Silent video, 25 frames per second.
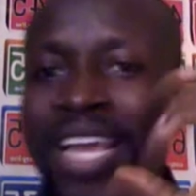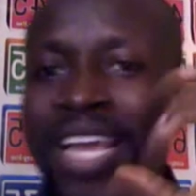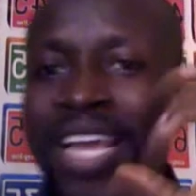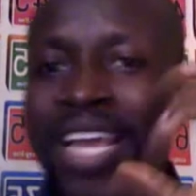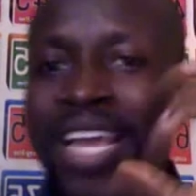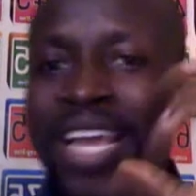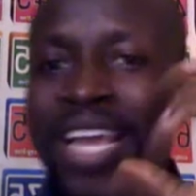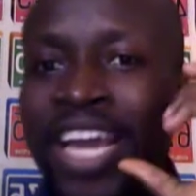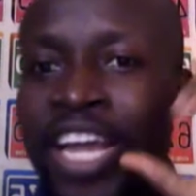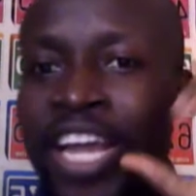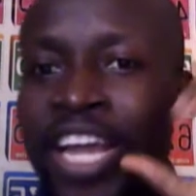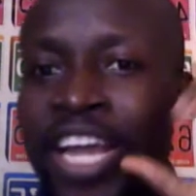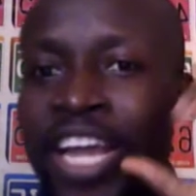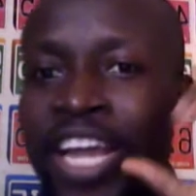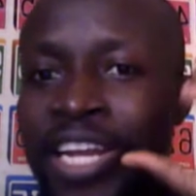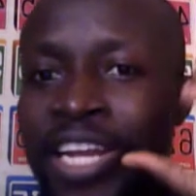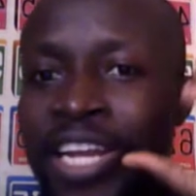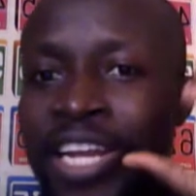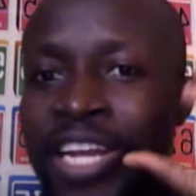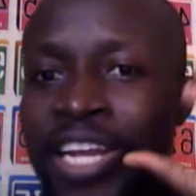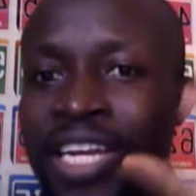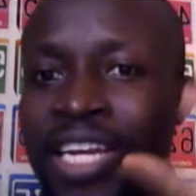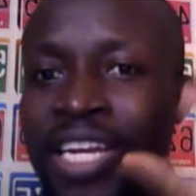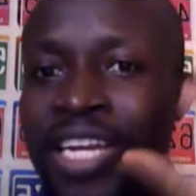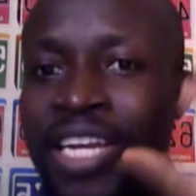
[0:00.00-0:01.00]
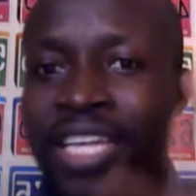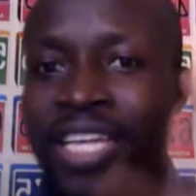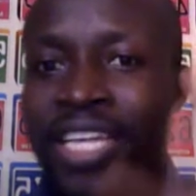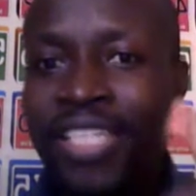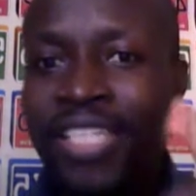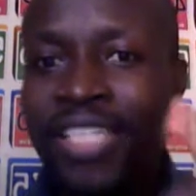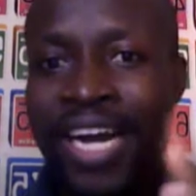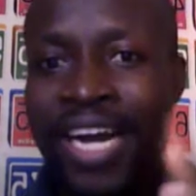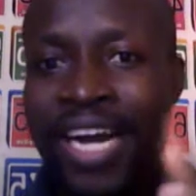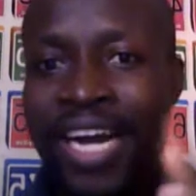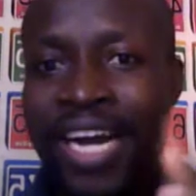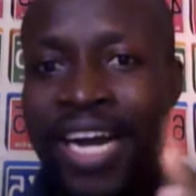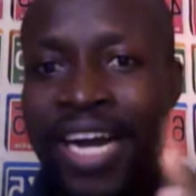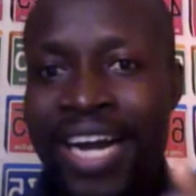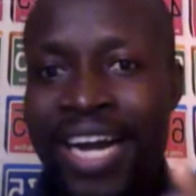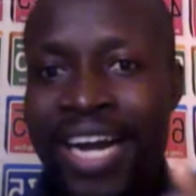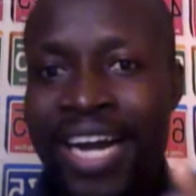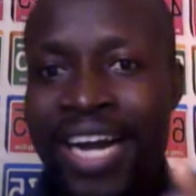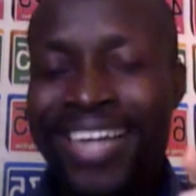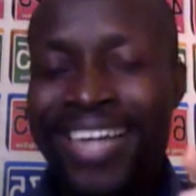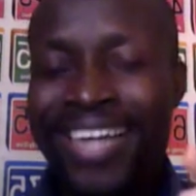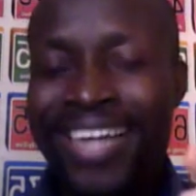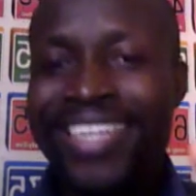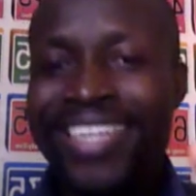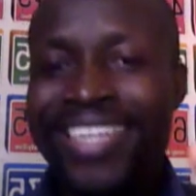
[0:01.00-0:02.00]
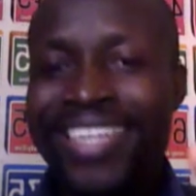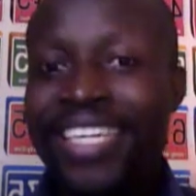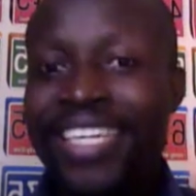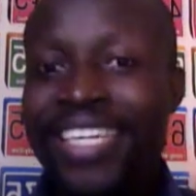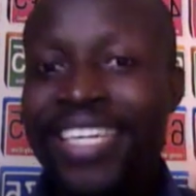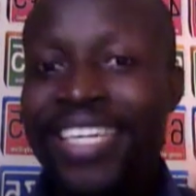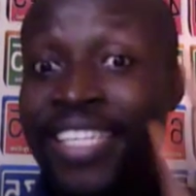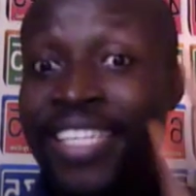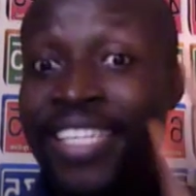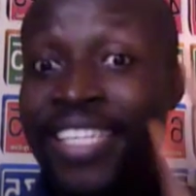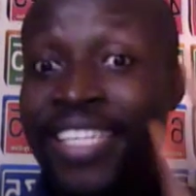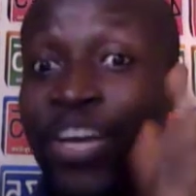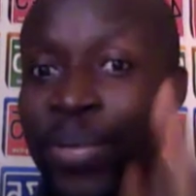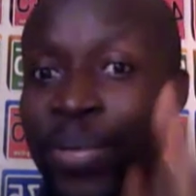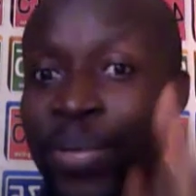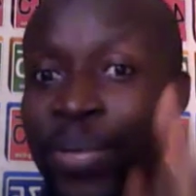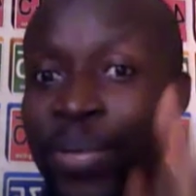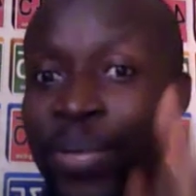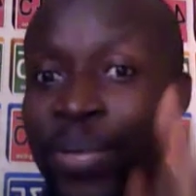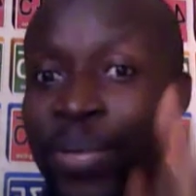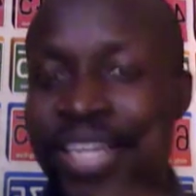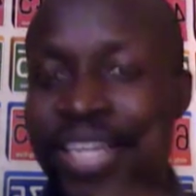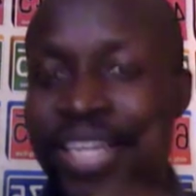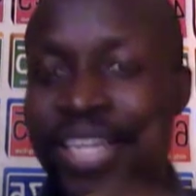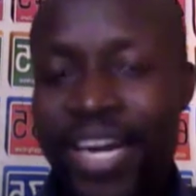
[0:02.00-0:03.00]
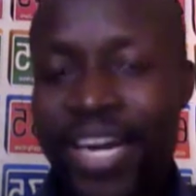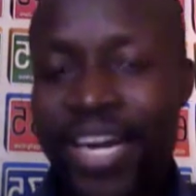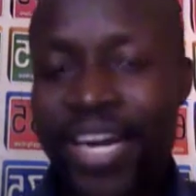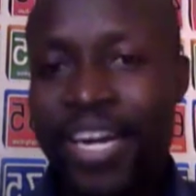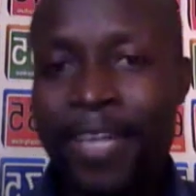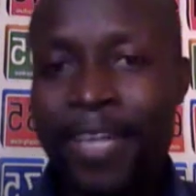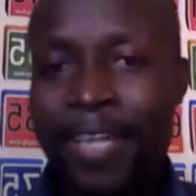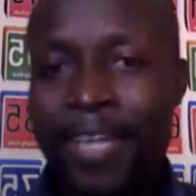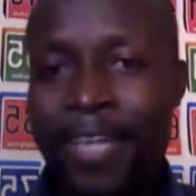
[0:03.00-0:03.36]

A leader is a reader.